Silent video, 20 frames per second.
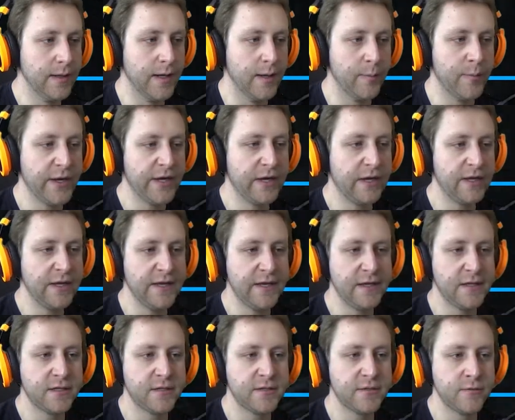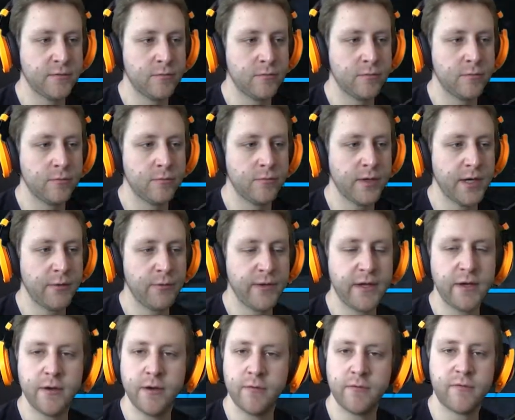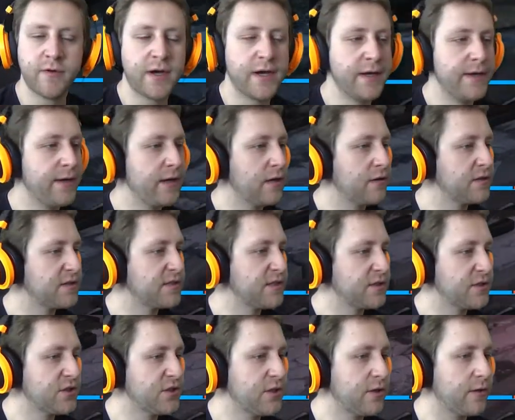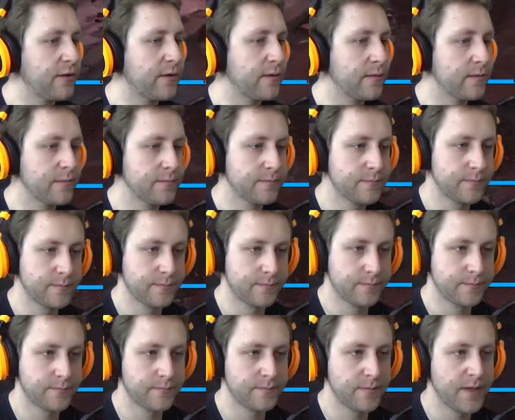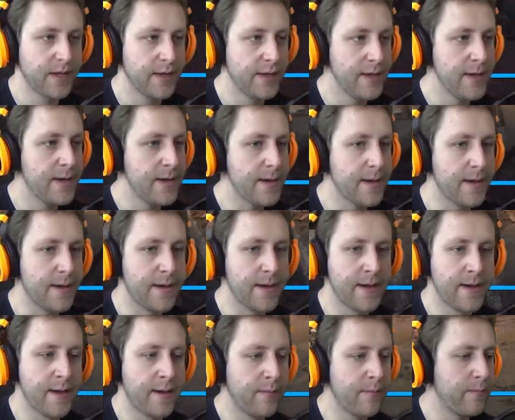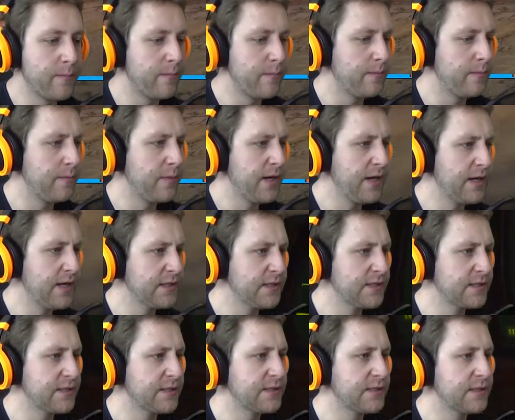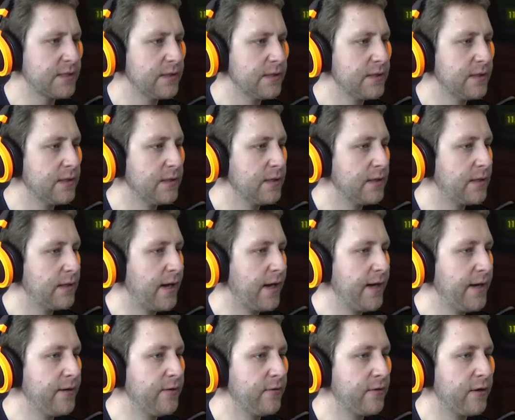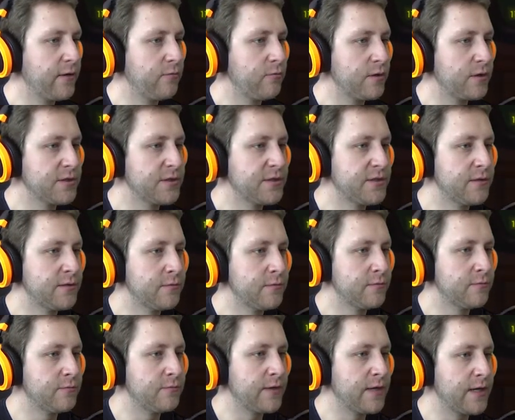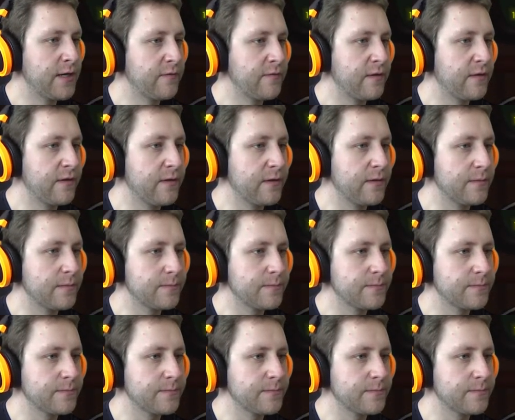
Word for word: a better lead to where we could find our son Sean. Uh, but I do not want to drive the